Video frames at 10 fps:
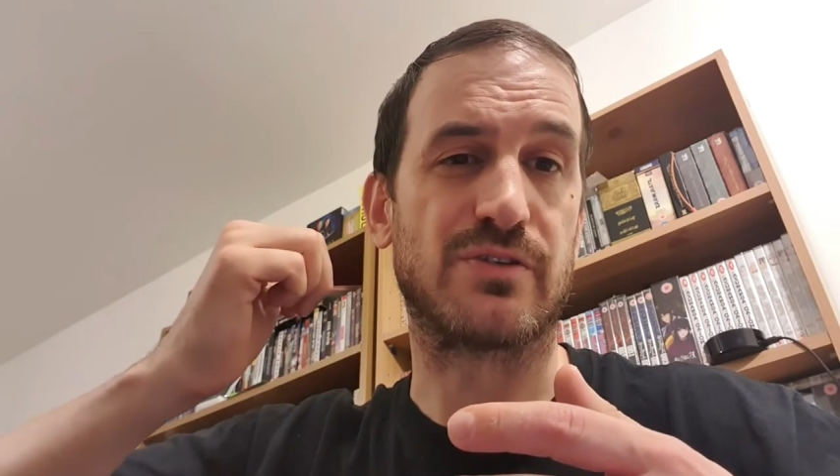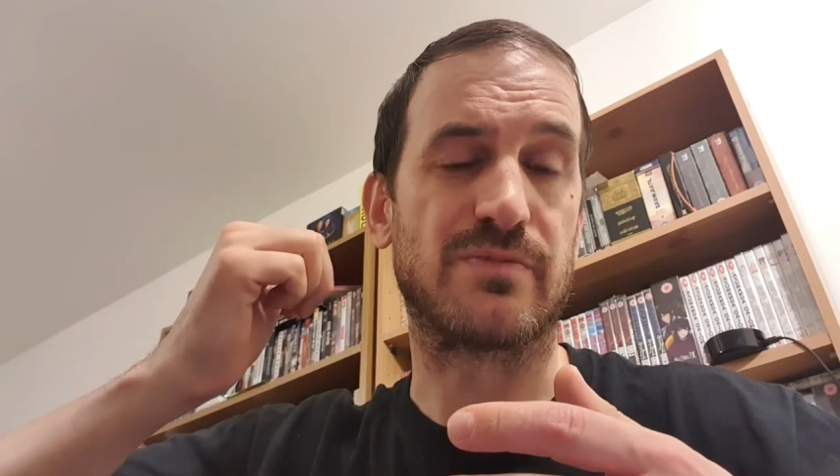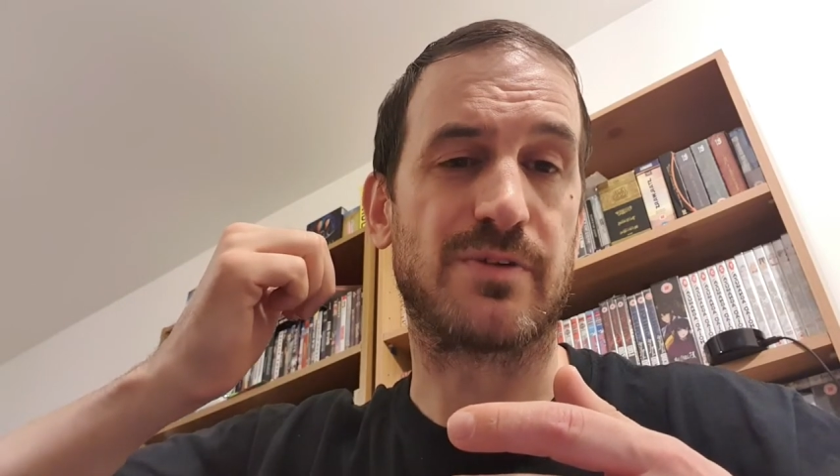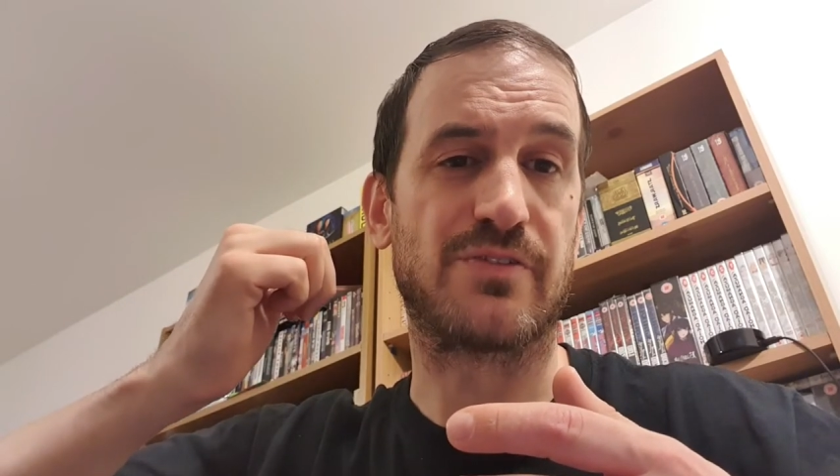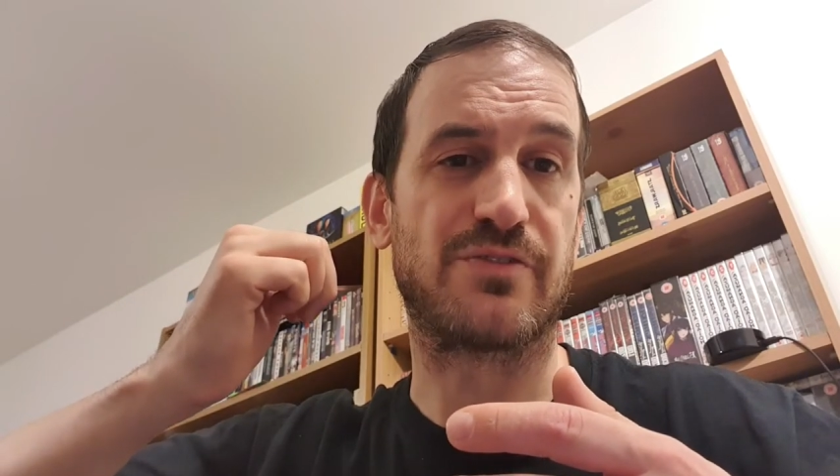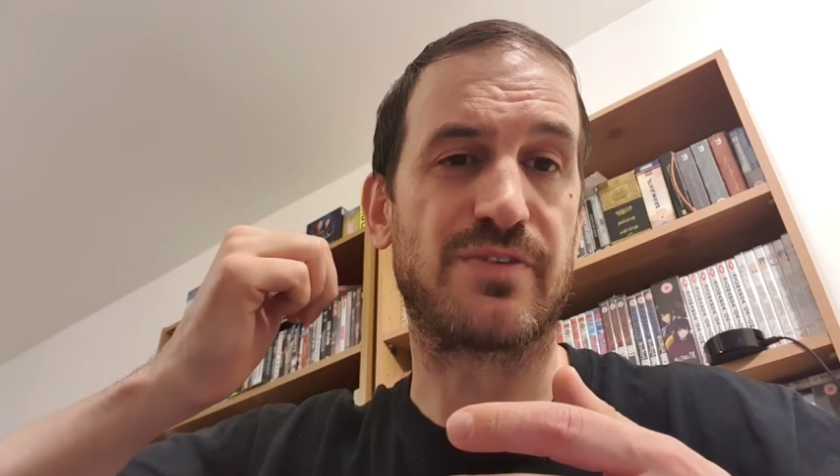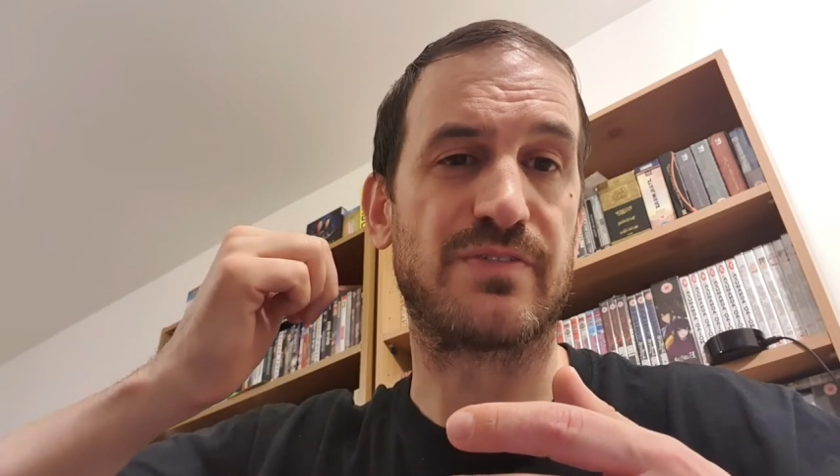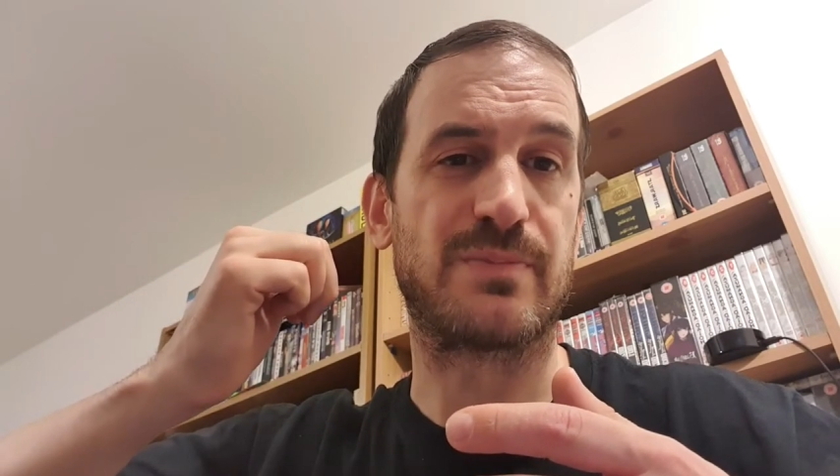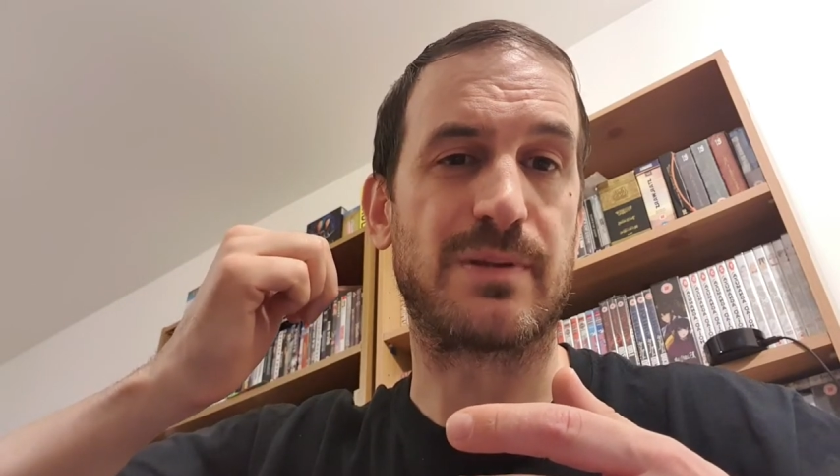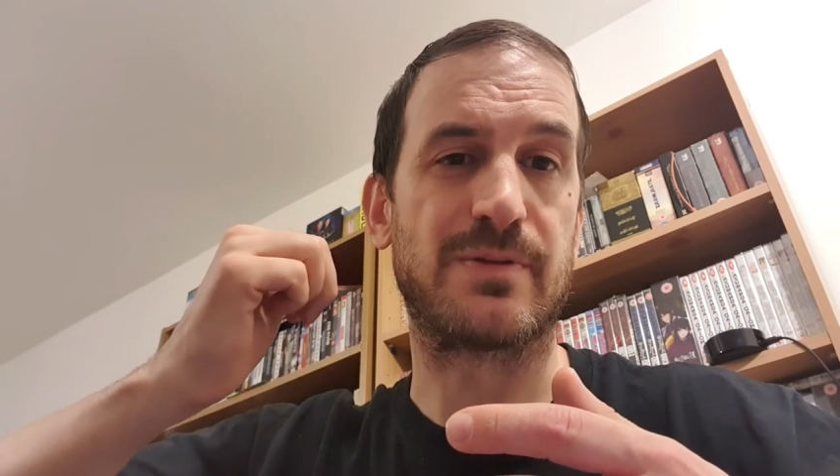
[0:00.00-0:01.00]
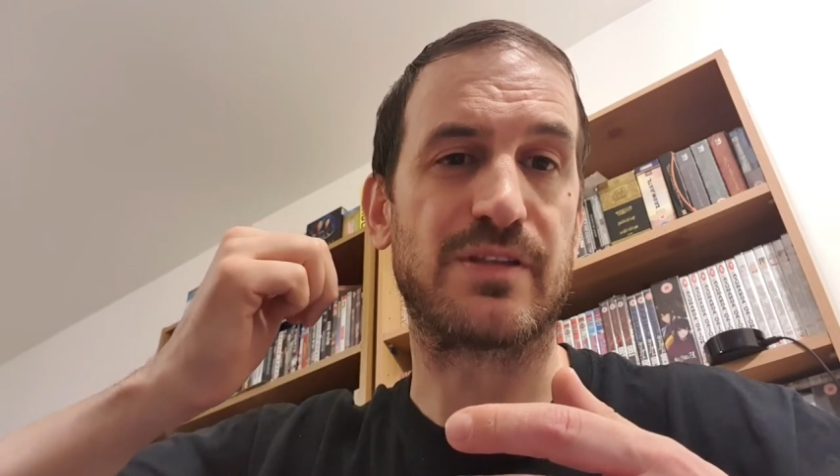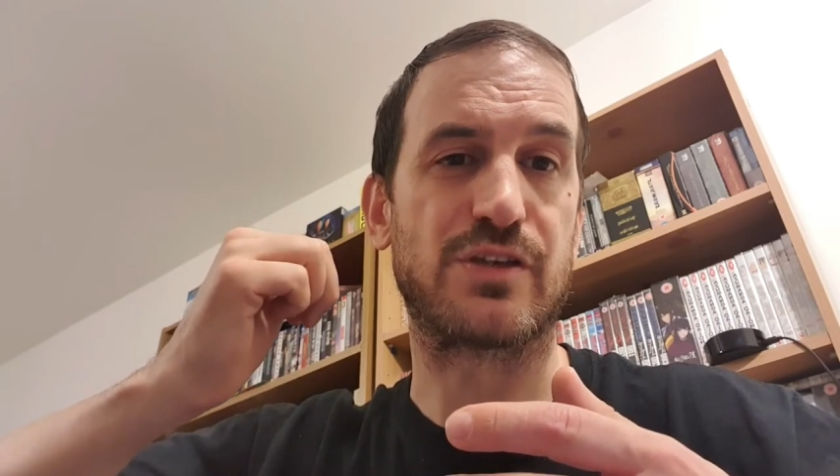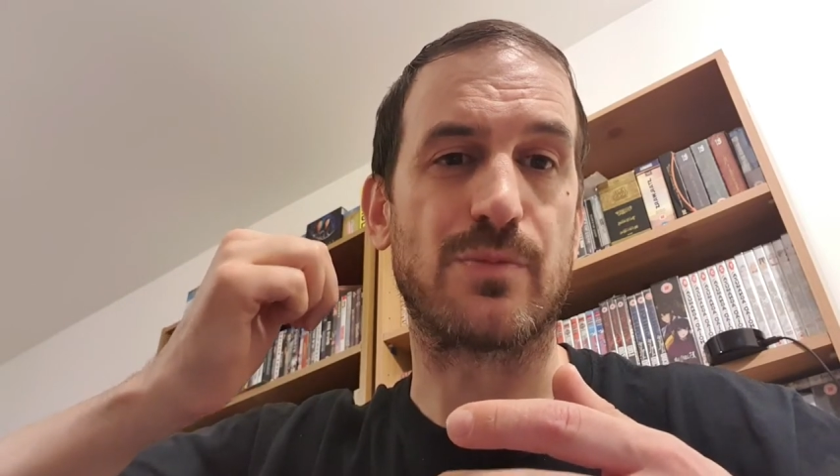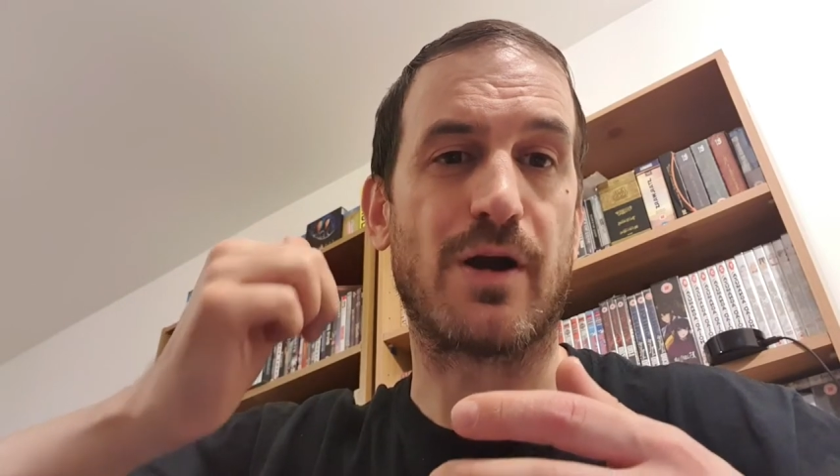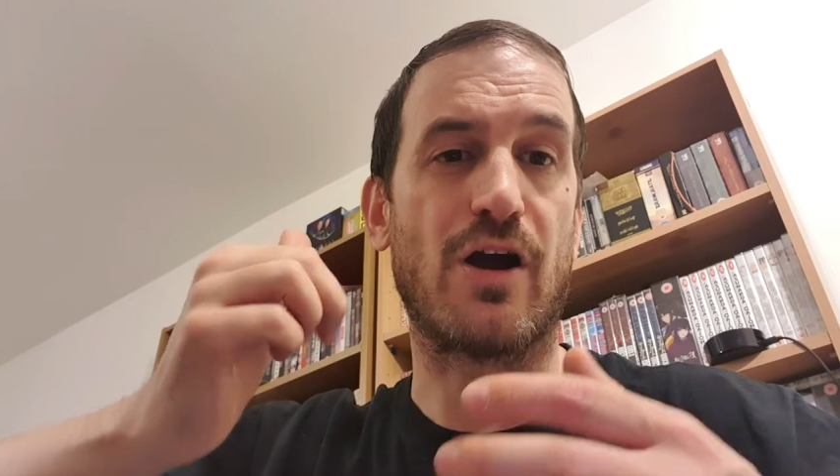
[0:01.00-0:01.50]
150 people in the
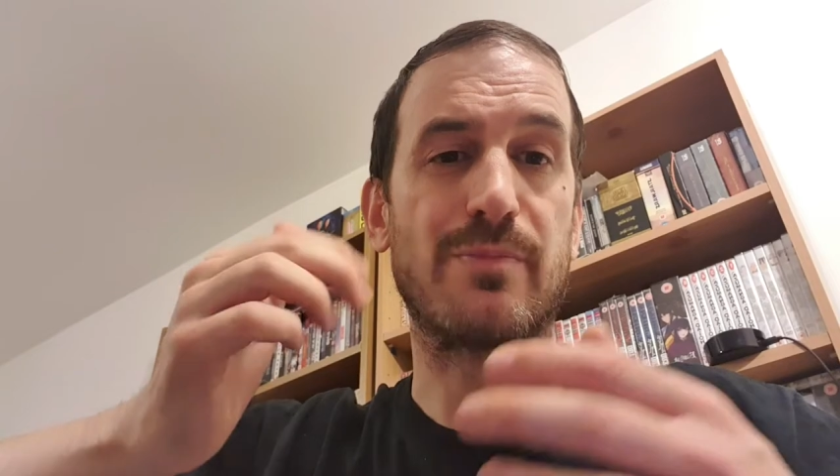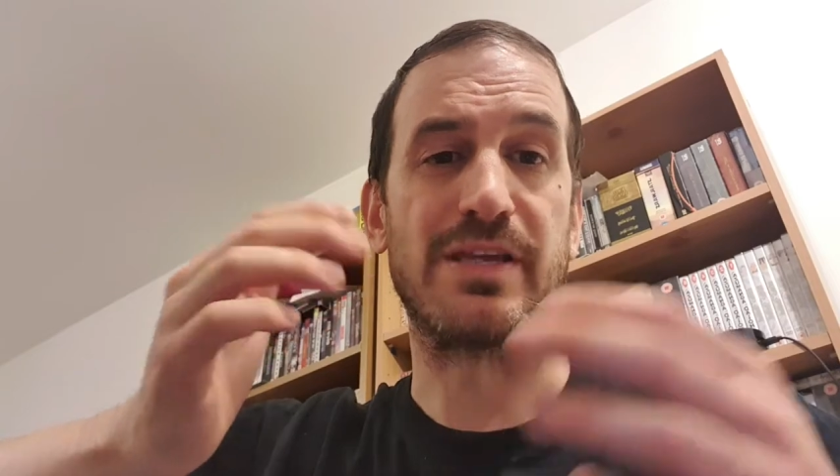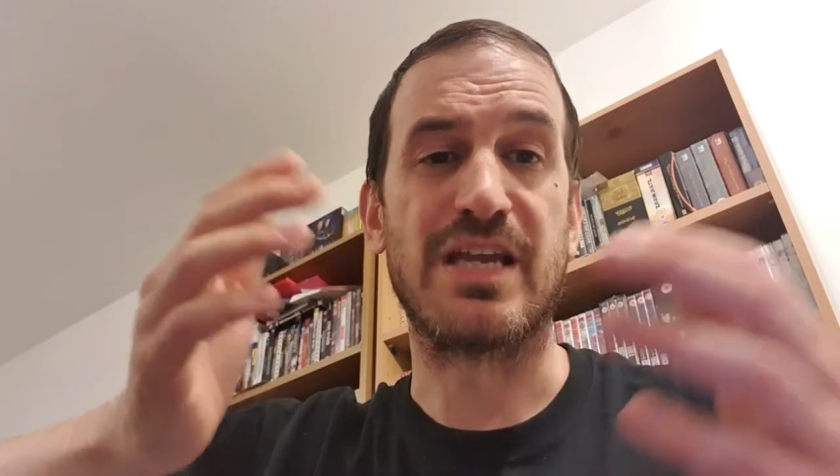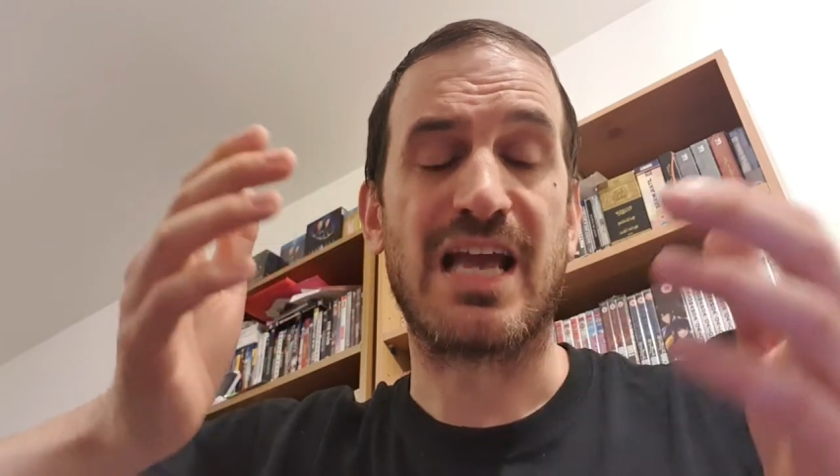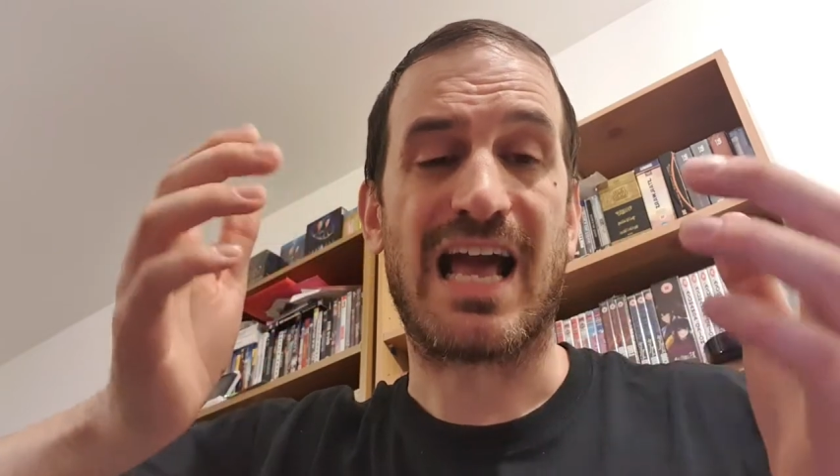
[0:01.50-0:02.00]
queue behind me.